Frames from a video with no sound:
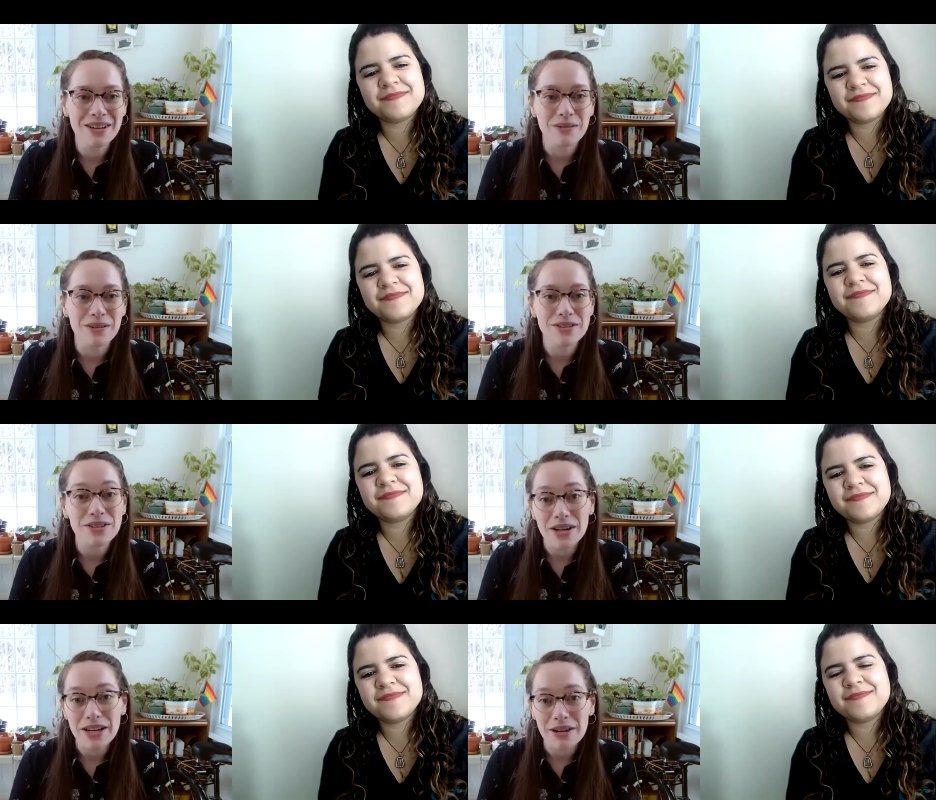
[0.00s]
Speaker 1: were
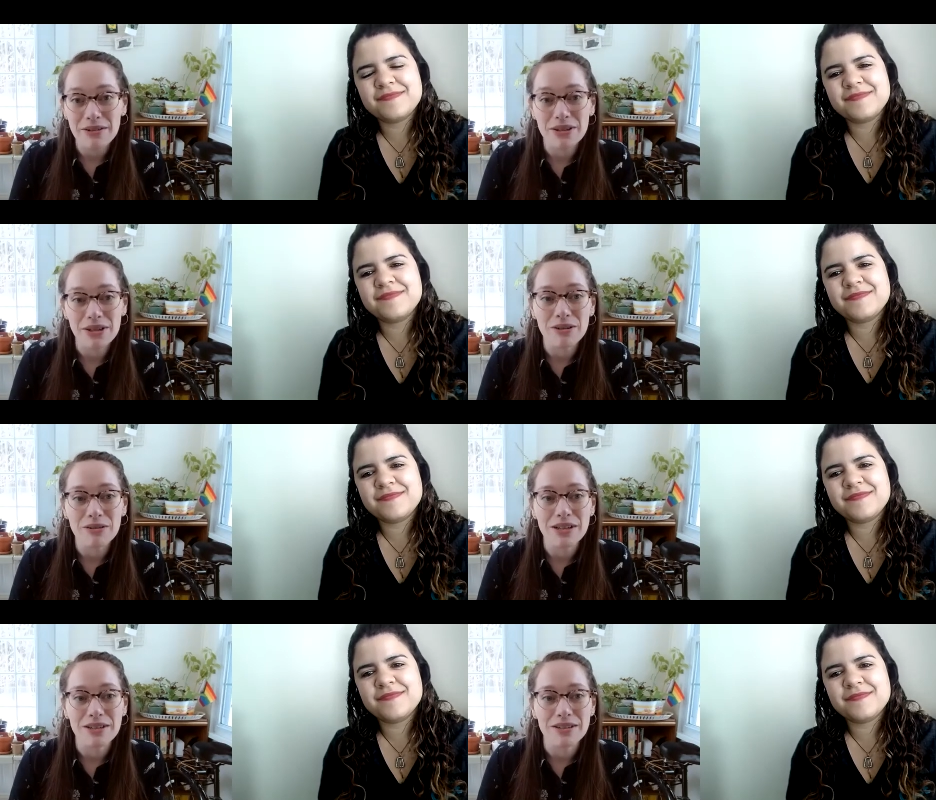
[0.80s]
starting out in their
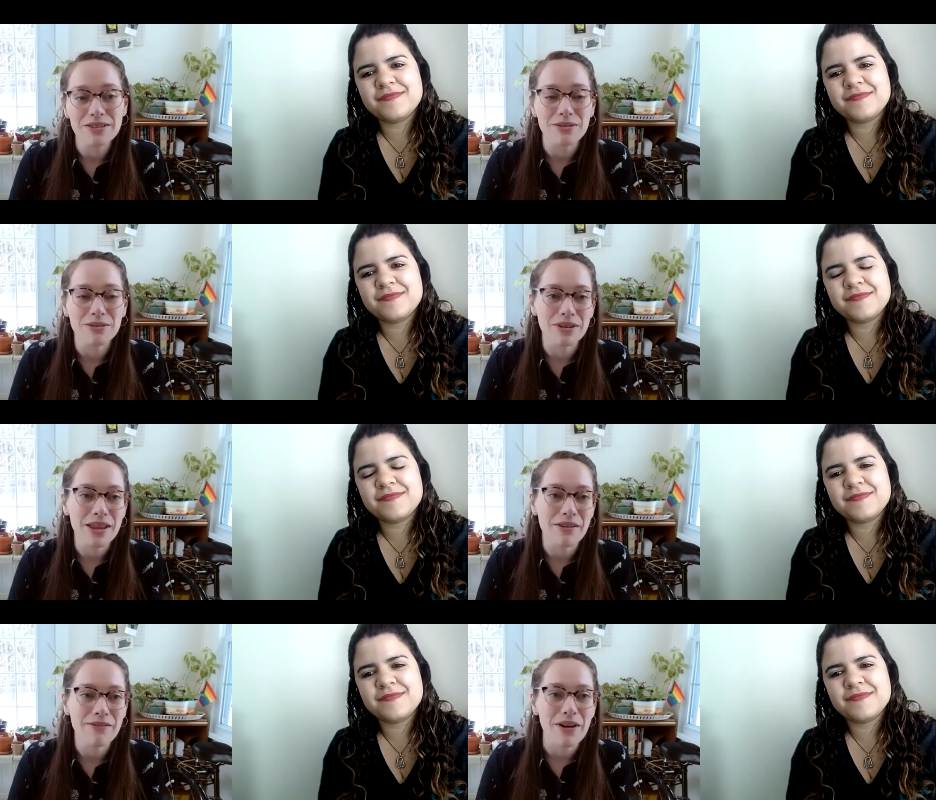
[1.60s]
careers or
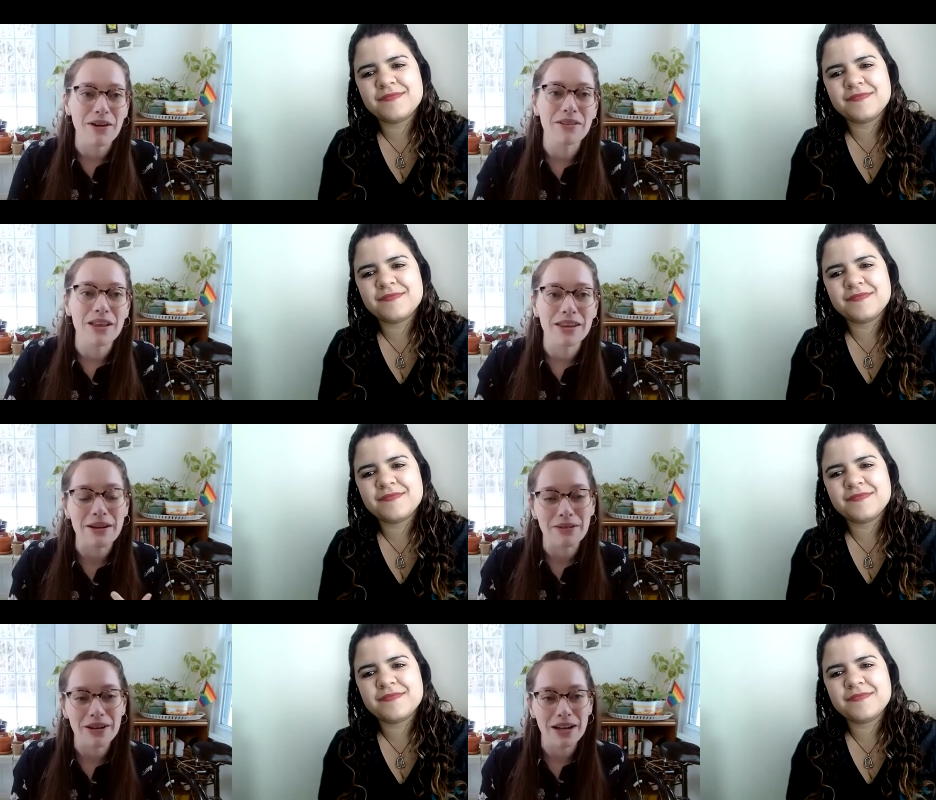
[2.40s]
they felt like they
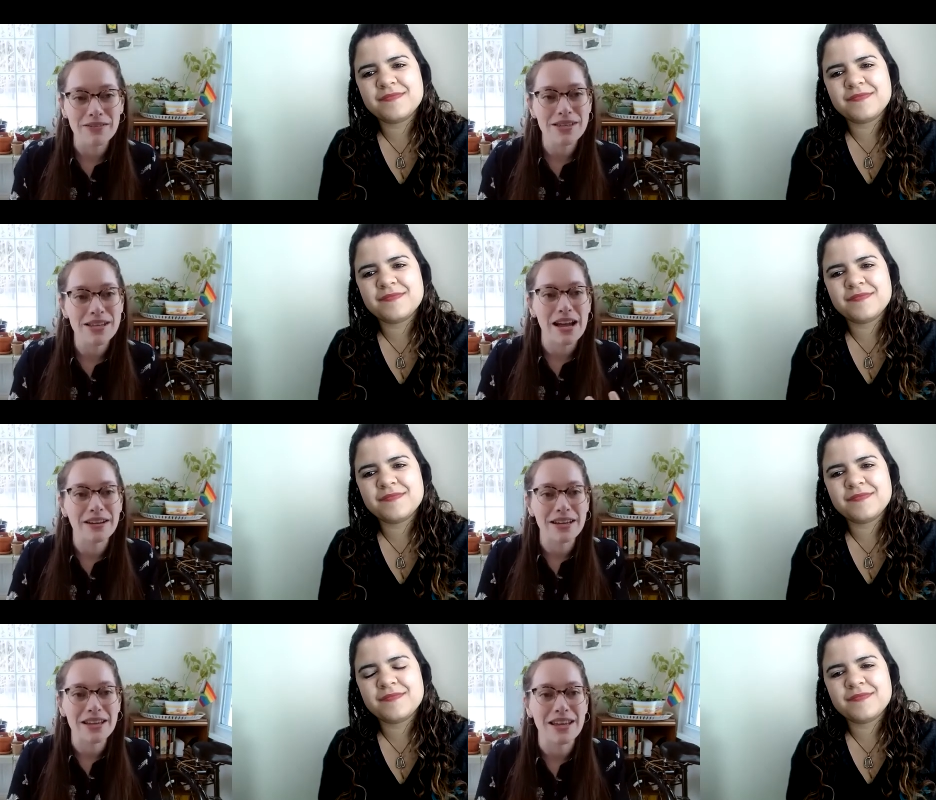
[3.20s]
were kind of
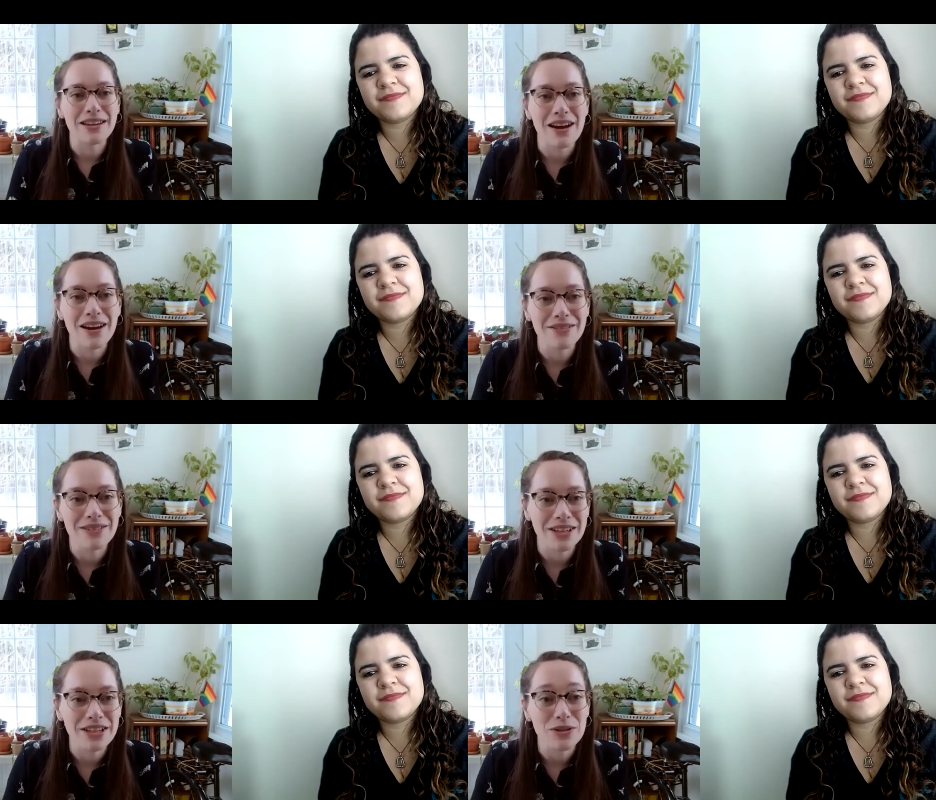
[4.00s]
stagnant and not
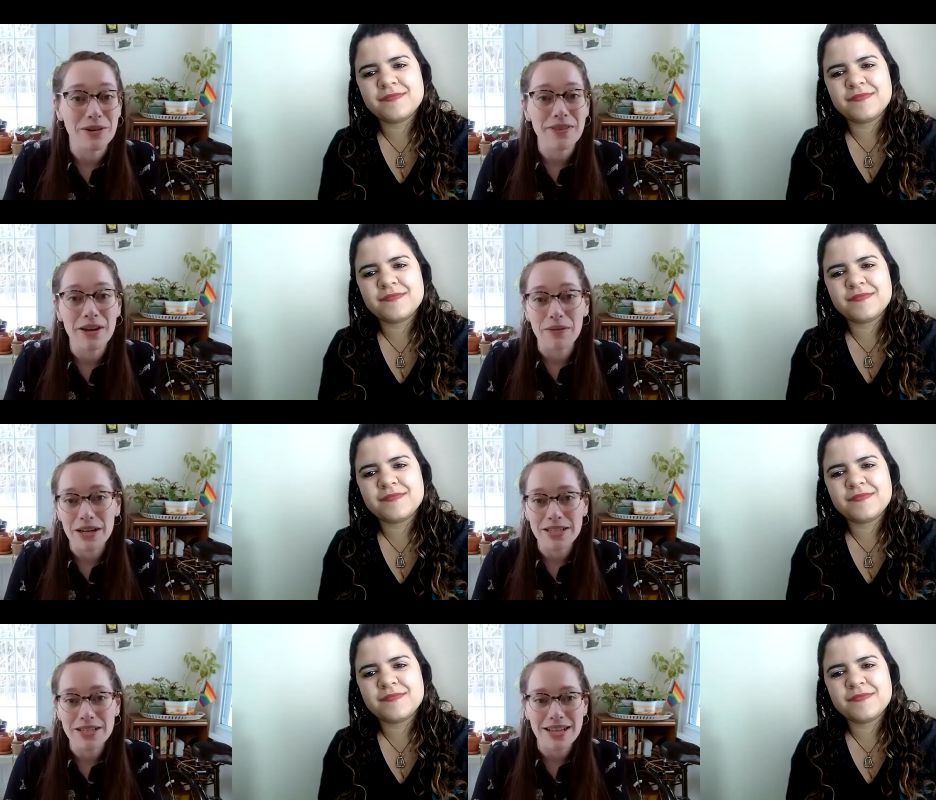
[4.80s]
really sure if they
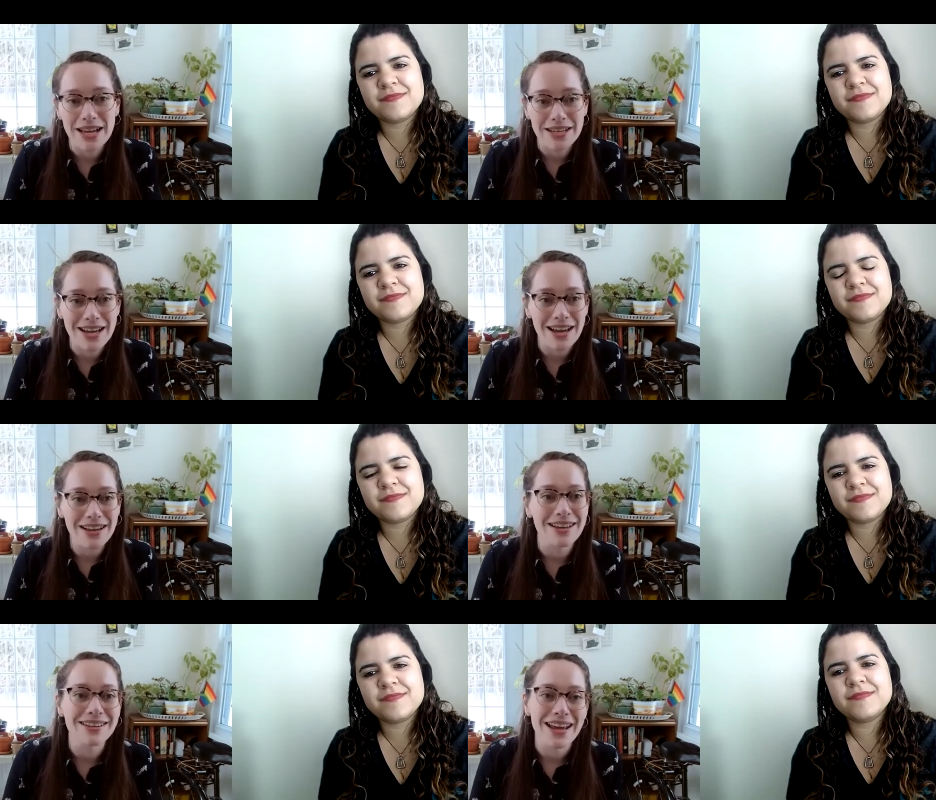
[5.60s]
wanted to stay in
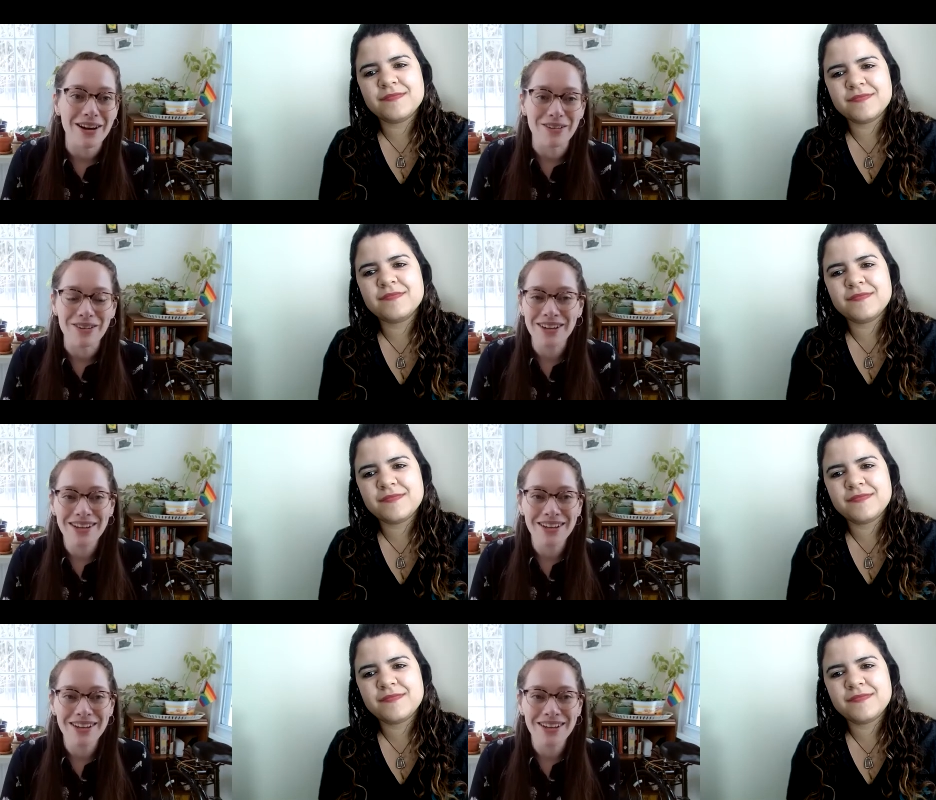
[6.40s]
tech. And now